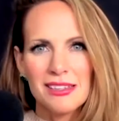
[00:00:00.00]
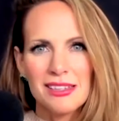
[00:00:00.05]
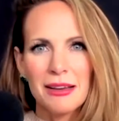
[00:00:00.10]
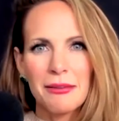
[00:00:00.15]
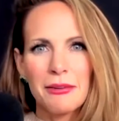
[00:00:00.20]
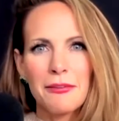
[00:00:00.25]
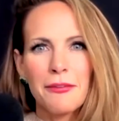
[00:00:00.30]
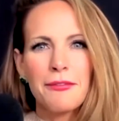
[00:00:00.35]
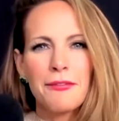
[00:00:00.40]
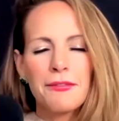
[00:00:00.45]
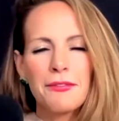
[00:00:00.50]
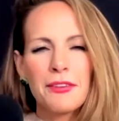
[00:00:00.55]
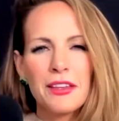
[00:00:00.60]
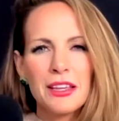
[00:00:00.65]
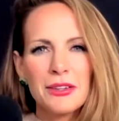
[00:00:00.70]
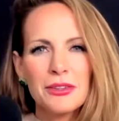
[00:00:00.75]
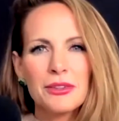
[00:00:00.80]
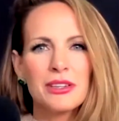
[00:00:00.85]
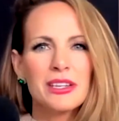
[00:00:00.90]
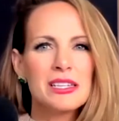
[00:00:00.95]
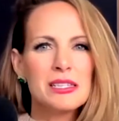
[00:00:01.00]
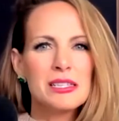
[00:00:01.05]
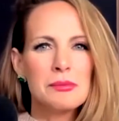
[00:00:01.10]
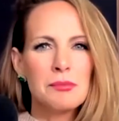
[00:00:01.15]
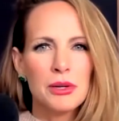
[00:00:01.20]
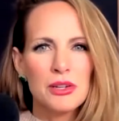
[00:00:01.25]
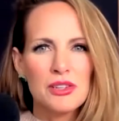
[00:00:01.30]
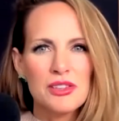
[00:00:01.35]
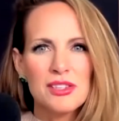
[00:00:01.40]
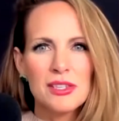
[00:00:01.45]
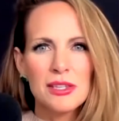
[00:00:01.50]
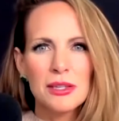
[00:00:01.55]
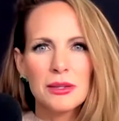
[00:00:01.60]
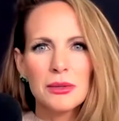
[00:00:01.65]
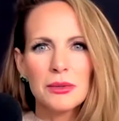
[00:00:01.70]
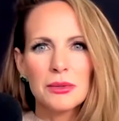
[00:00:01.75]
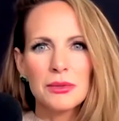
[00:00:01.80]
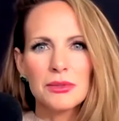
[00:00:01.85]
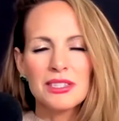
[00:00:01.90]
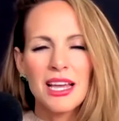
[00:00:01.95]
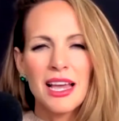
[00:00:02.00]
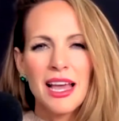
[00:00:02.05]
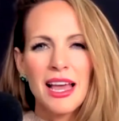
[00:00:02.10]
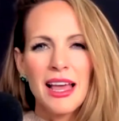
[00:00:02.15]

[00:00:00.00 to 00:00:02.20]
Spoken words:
I would feel his pursuit,